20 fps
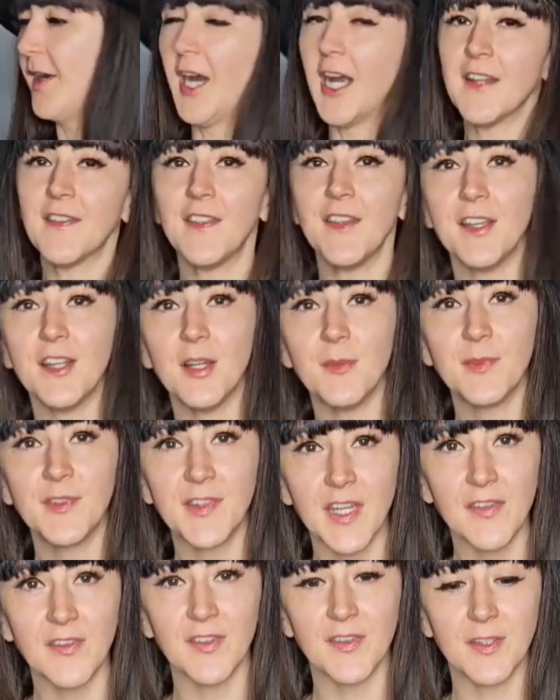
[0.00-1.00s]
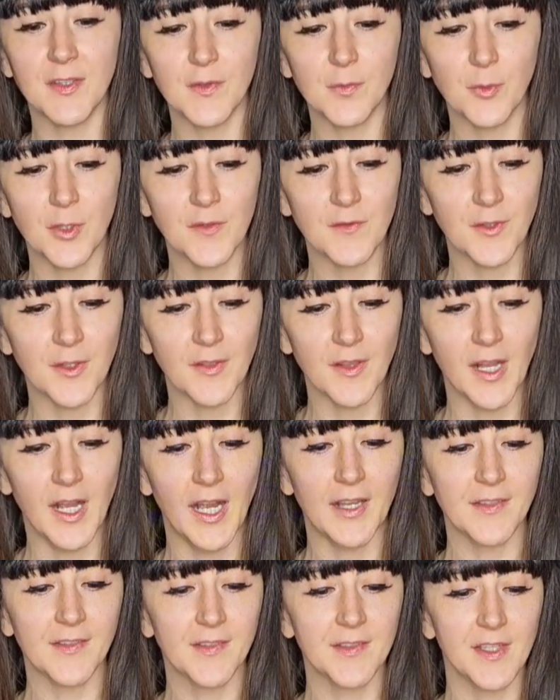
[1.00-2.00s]
I think I'm saving this one for
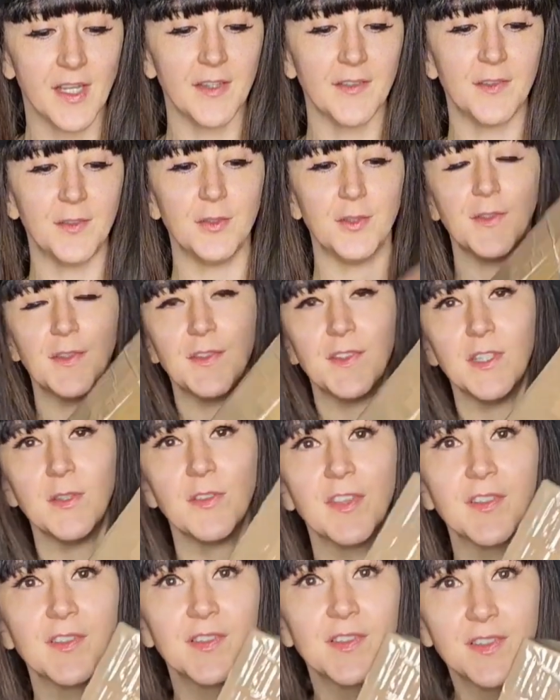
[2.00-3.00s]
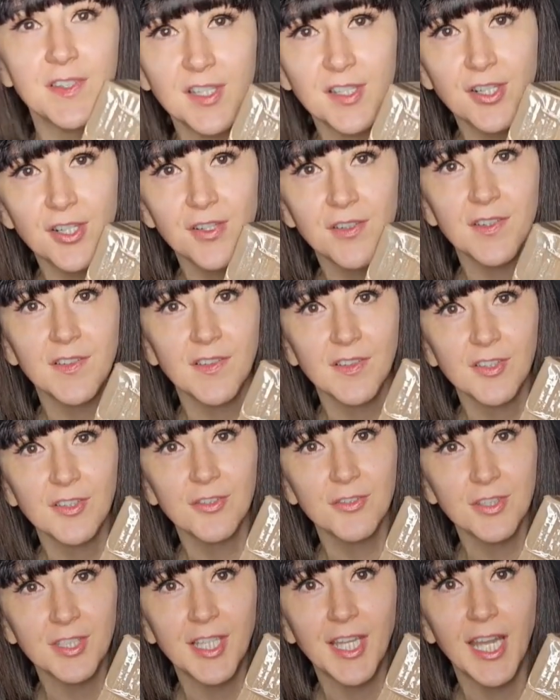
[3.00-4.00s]
last. As you can see with the sticker, this
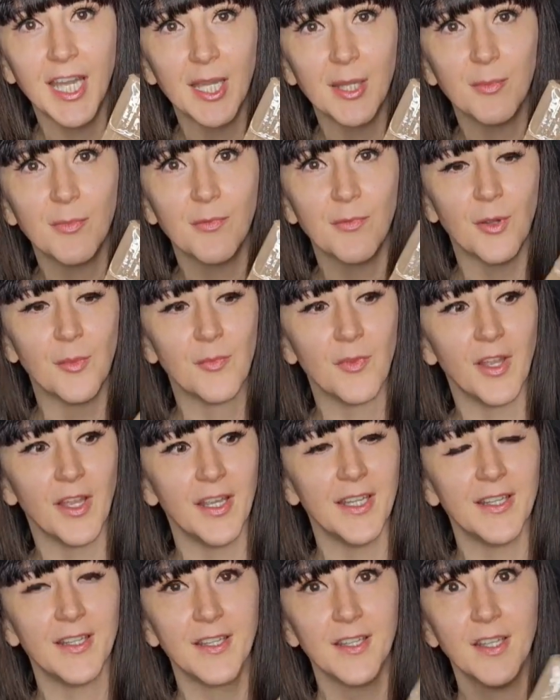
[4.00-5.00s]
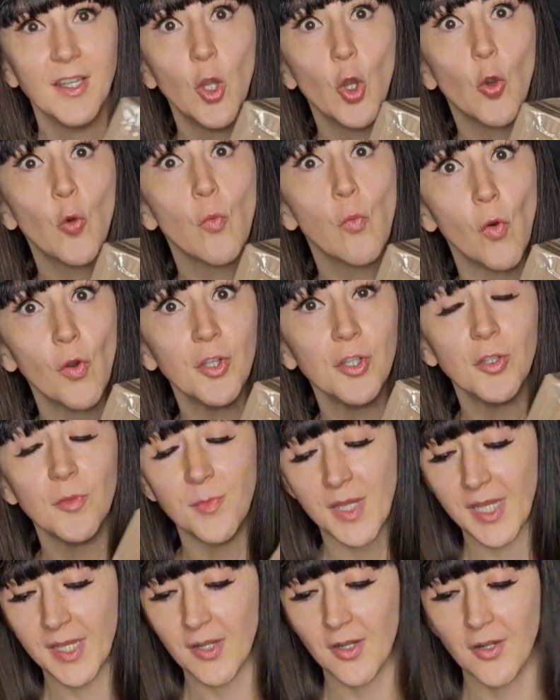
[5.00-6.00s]
literally came from like Royal
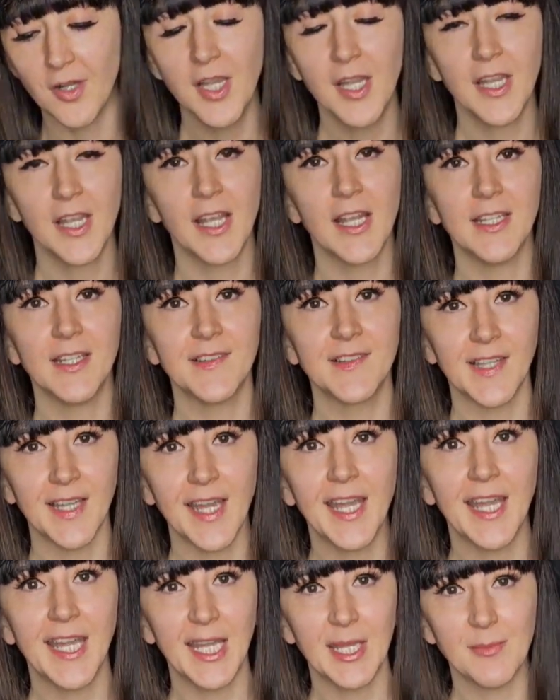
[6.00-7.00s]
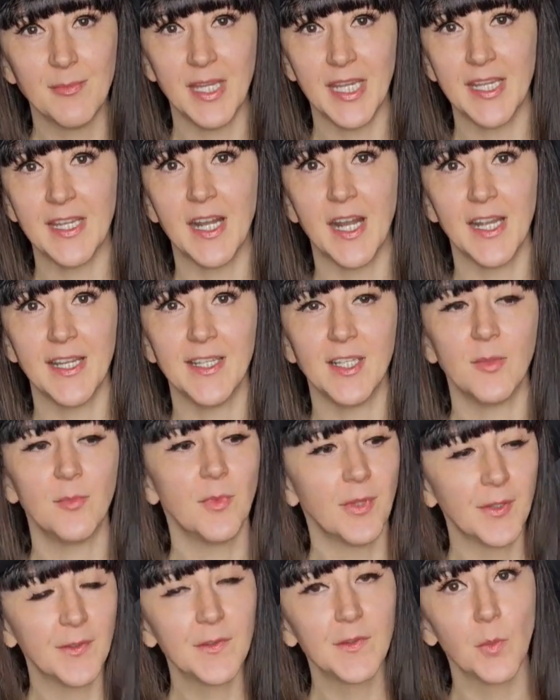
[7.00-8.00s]
Mail, and it's a handmade item,
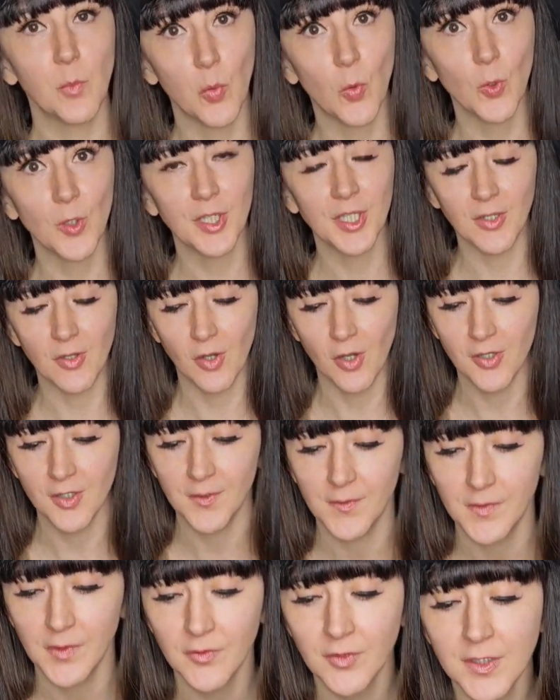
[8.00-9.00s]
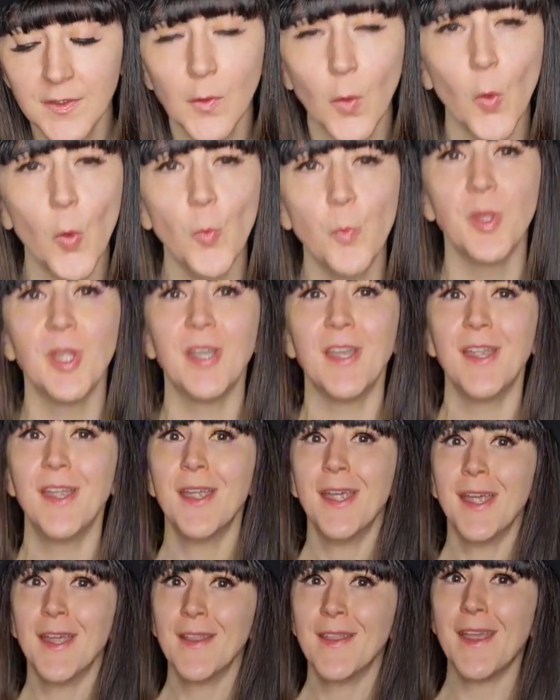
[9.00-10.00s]
like supporting an artist. So let's open
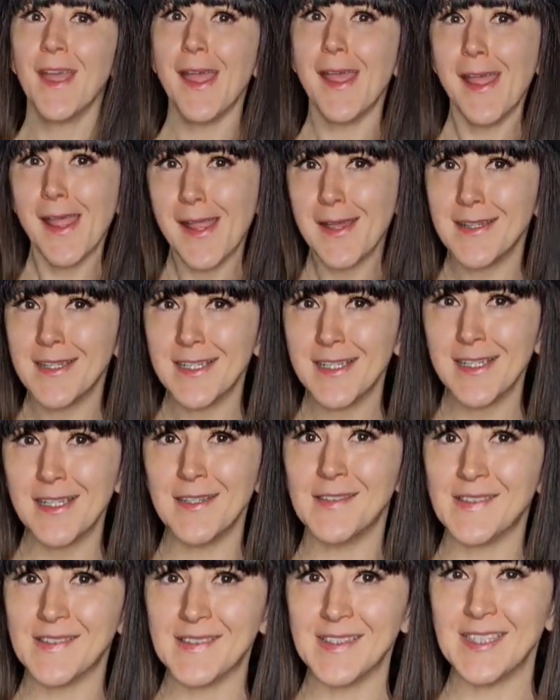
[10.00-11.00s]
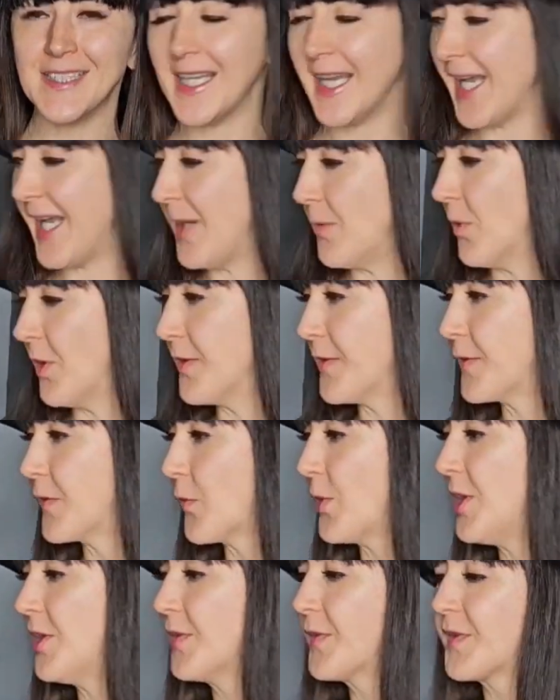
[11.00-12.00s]
the NECA one.
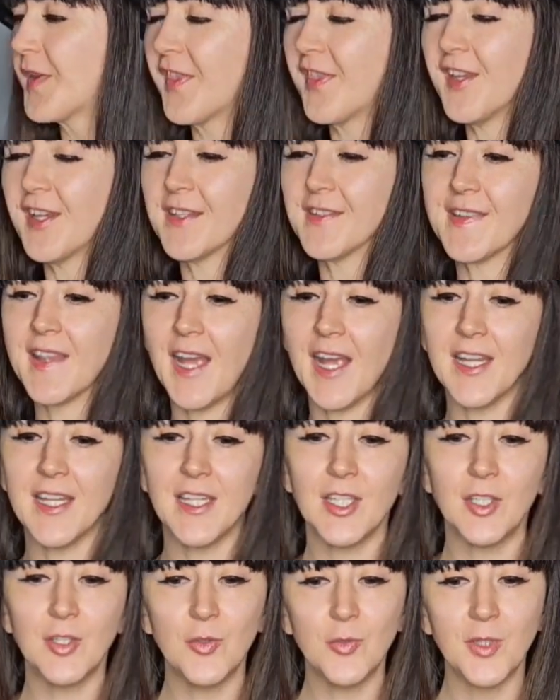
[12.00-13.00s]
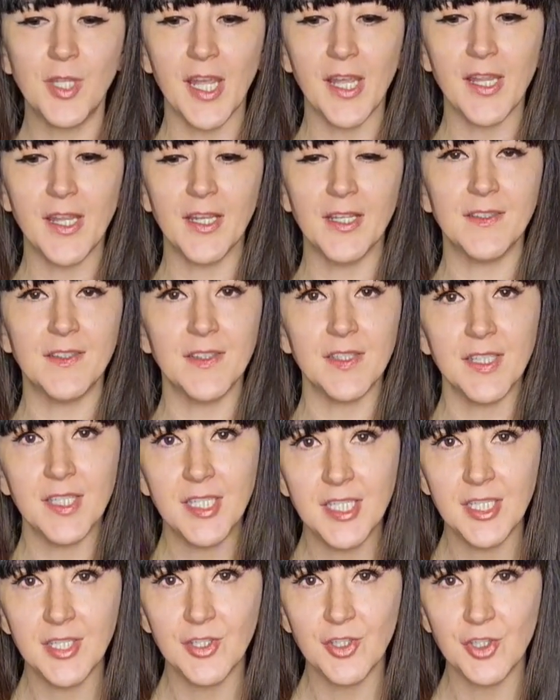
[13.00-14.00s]
So here's the thing, is that you get a
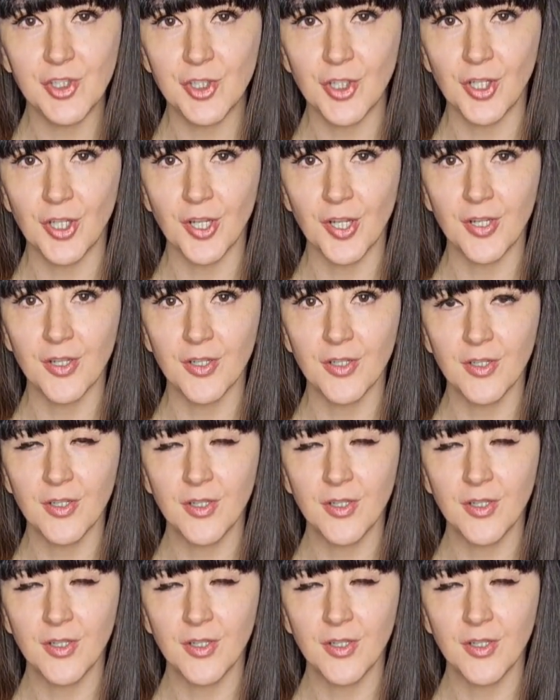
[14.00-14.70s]
t-shirt